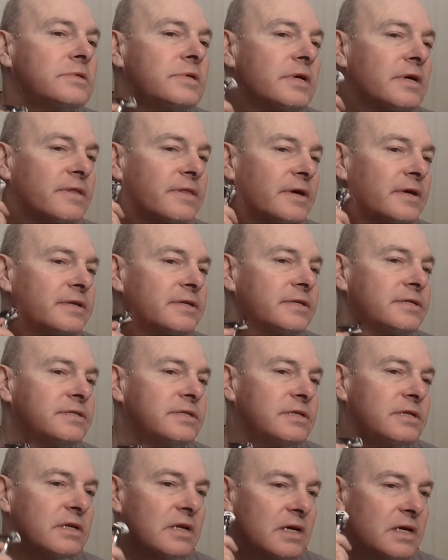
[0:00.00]
Yeah, that is
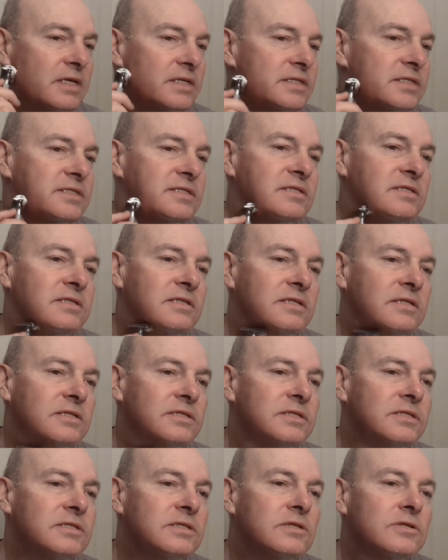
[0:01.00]
a nice slick
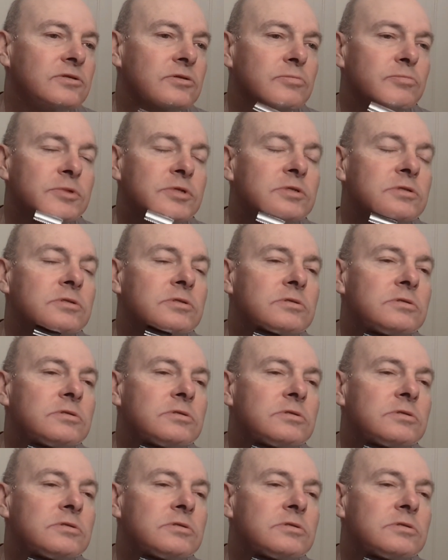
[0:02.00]
soap.